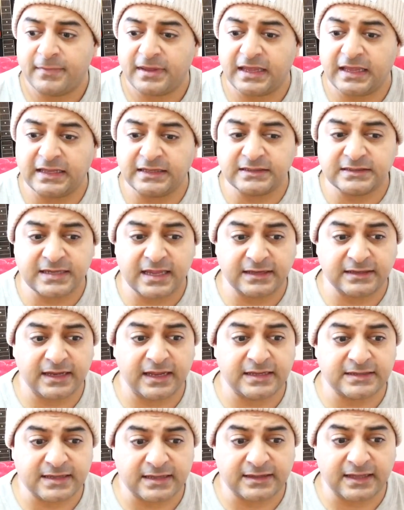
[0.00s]
In 10
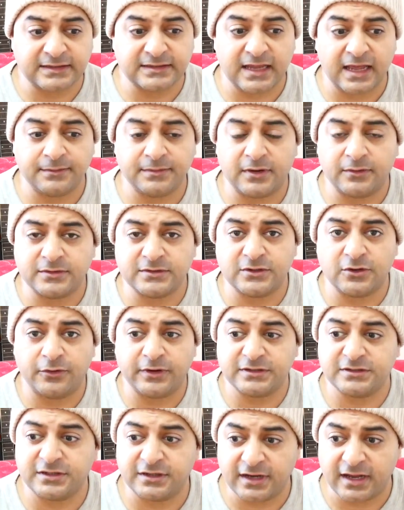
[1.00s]
days at that time, there was no
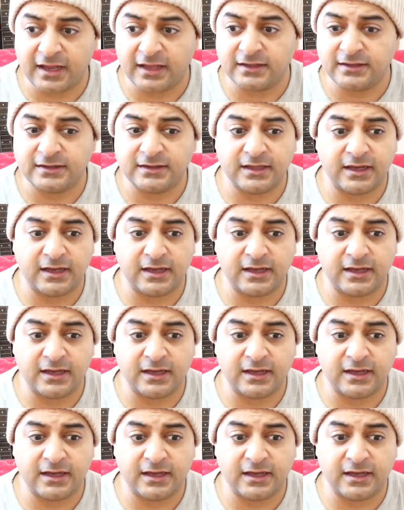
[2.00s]
internet,